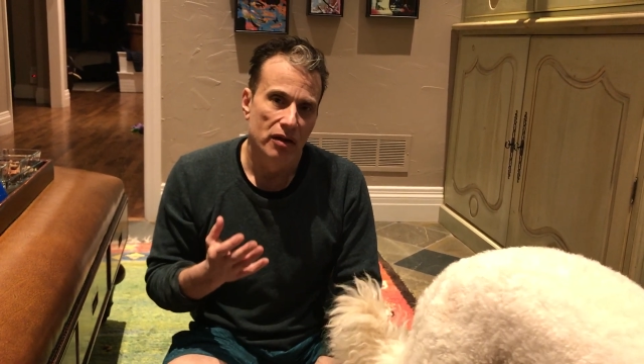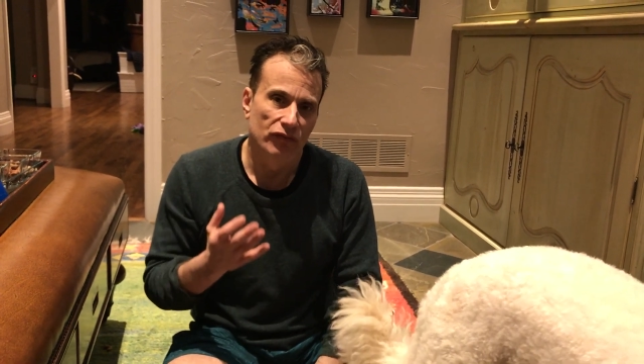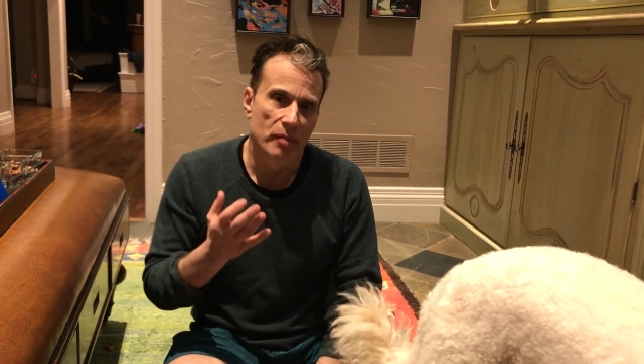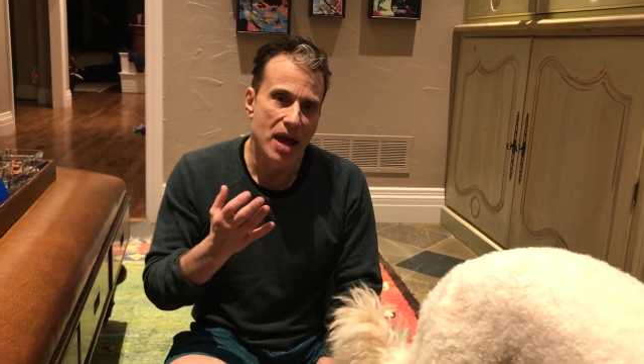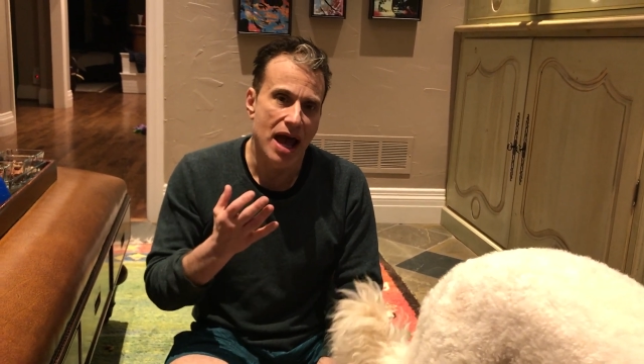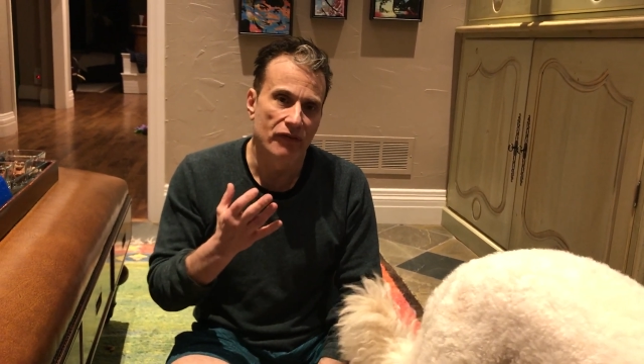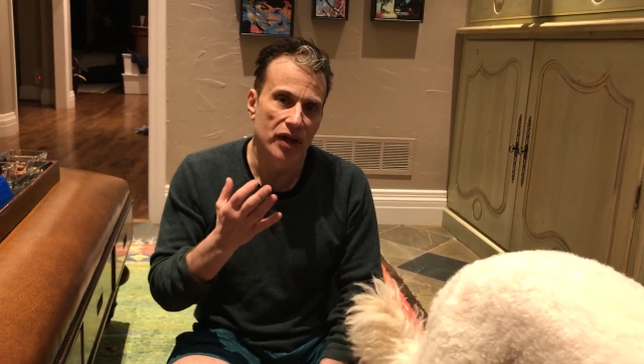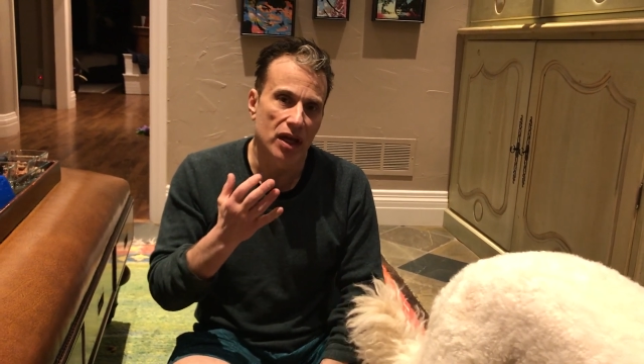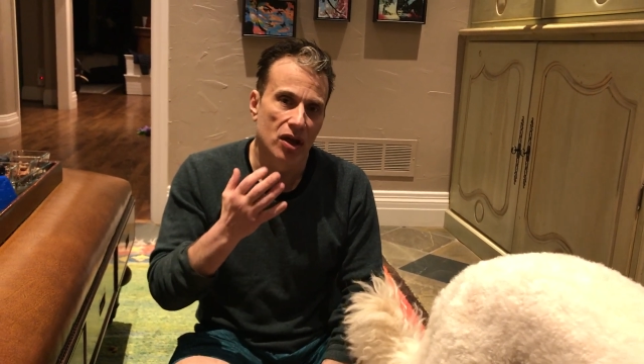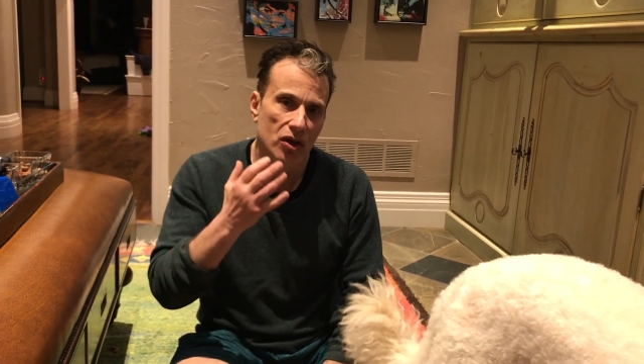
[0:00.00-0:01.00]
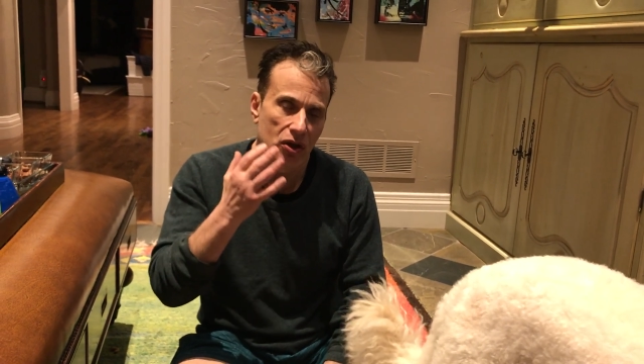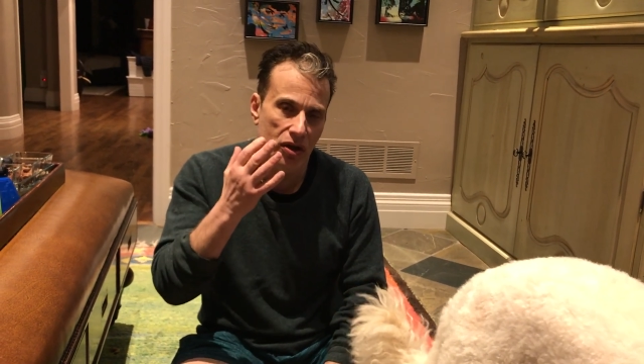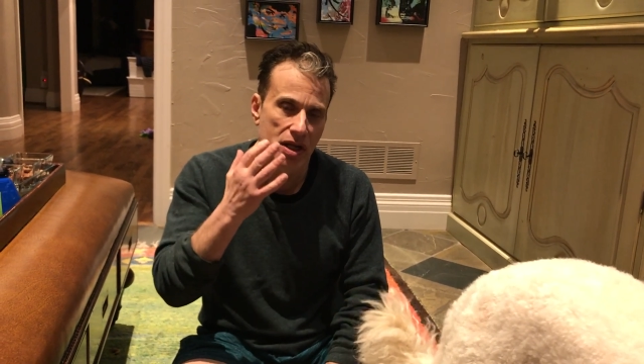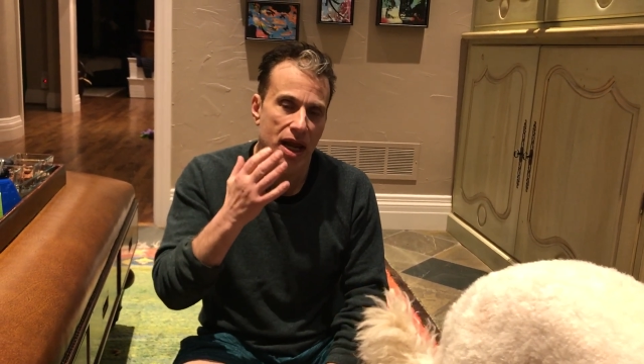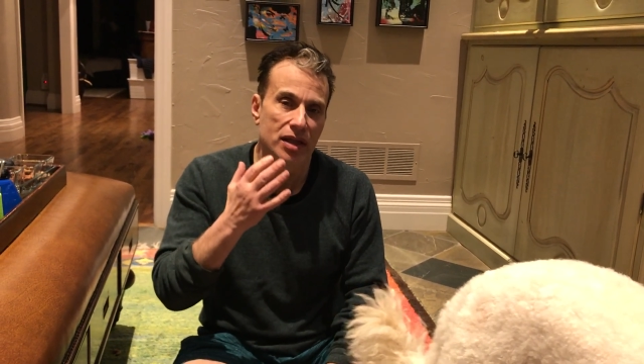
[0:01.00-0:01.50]
from having
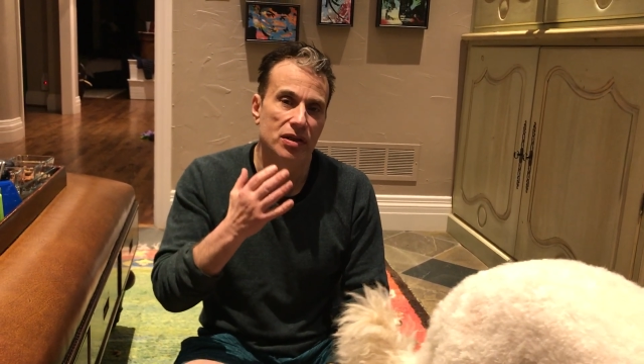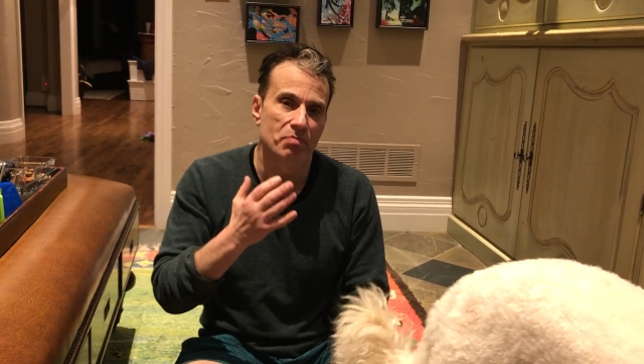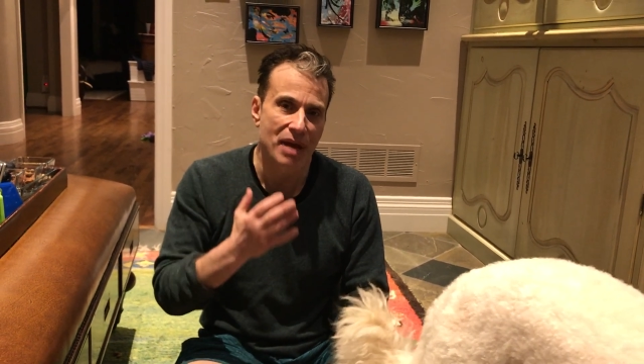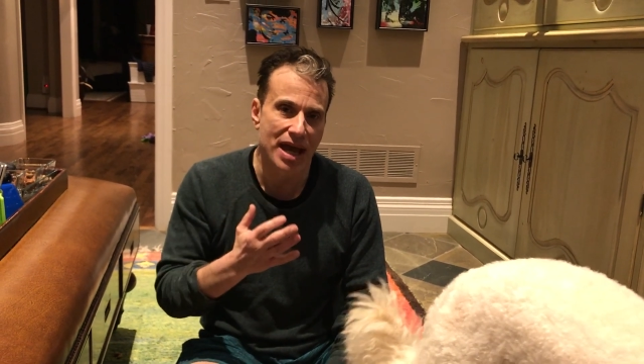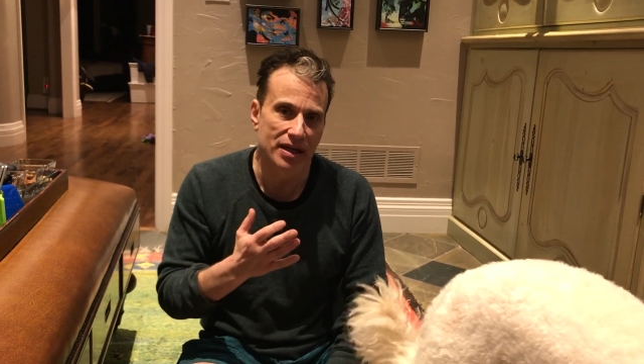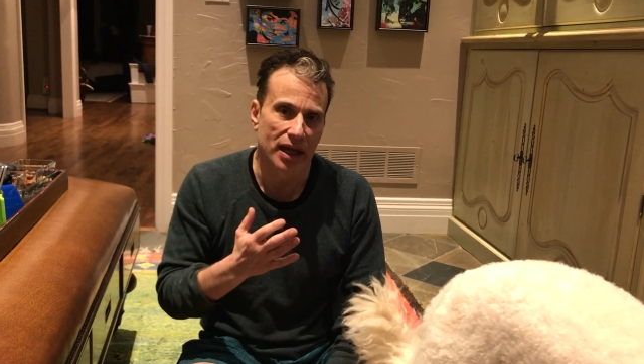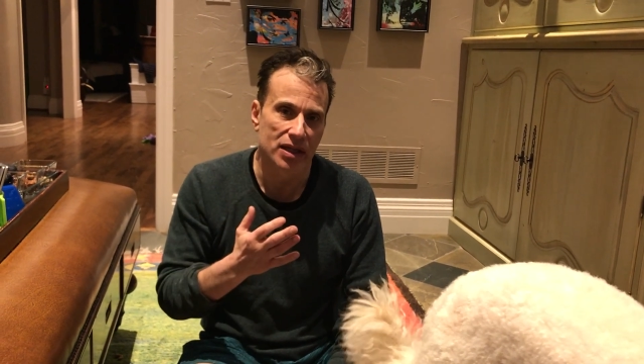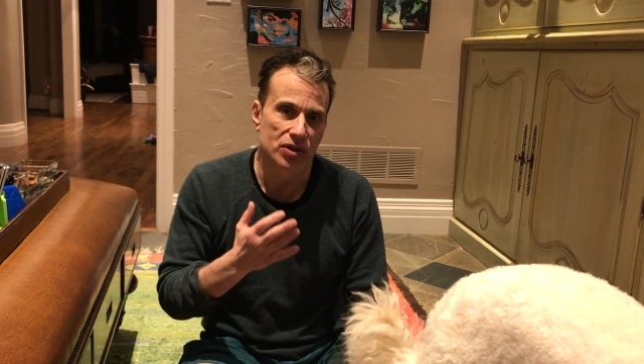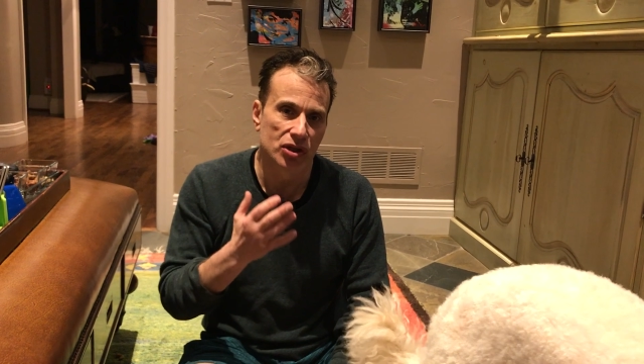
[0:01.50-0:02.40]
good days and bad days